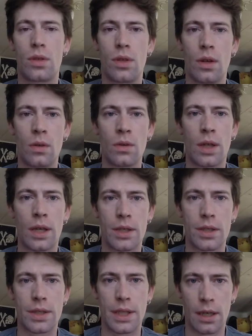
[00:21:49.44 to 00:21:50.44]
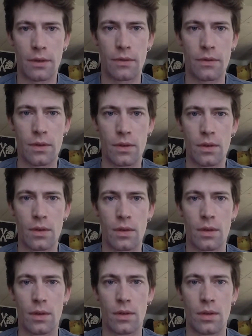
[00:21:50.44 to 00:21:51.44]
don't let yourself
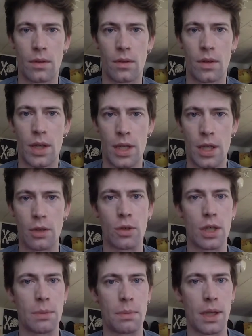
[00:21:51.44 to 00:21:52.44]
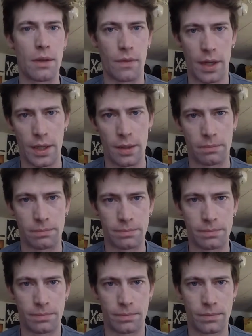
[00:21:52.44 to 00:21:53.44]
continuously be the victim.
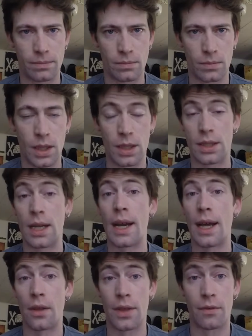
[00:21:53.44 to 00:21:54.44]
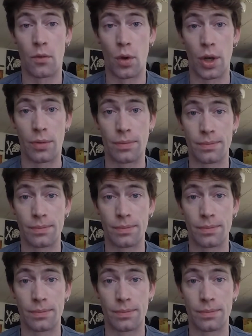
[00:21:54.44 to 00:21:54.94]
It's not healthy for you.